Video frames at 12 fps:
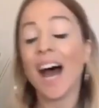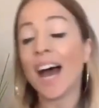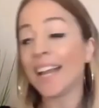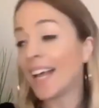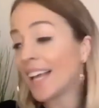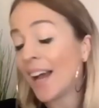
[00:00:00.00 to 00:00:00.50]

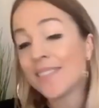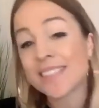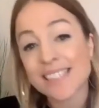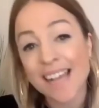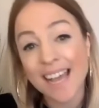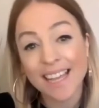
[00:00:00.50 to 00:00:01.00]
And I would
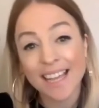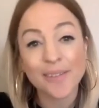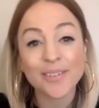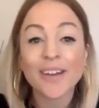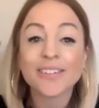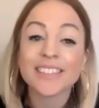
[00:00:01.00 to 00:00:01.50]
say, I
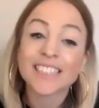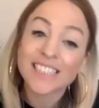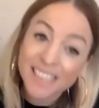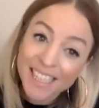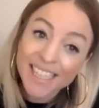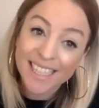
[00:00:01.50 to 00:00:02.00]
mean, I would
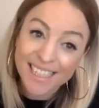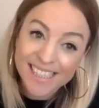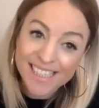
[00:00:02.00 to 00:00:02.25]
cheekily